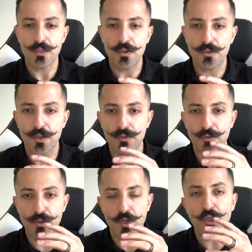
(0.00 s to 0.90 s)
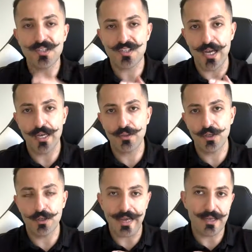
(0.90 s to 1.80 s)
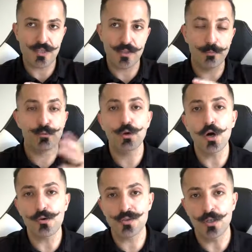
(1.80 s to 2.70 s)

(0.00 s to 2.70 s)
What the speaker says: the good side, I guess the pros